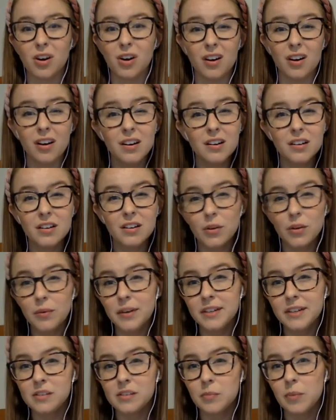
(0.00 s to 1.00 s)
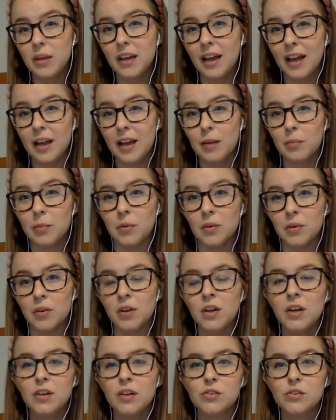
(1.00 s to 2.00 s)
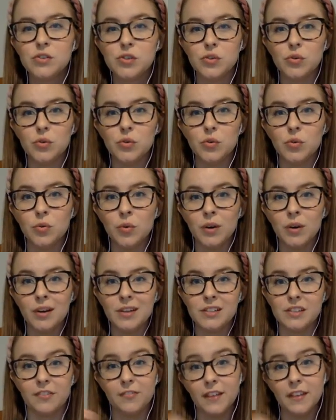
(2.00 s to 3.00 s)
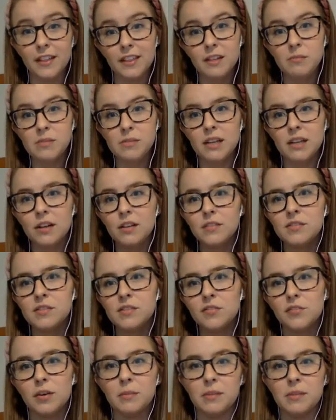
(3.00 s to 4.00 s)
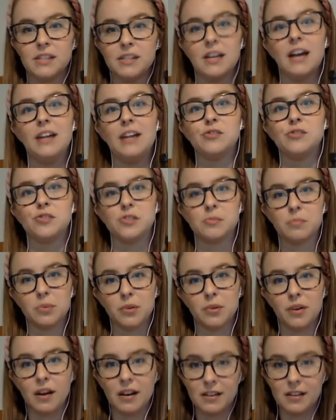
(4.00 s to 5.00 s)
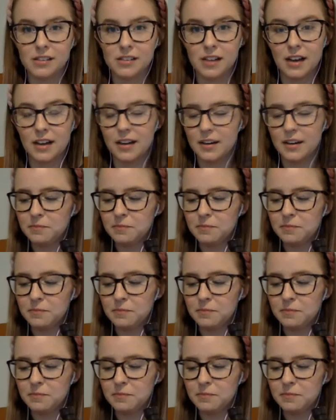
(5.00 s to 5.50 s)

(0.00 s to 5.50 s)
aren't going to be able to defend themselves from this hydrogen peroxide.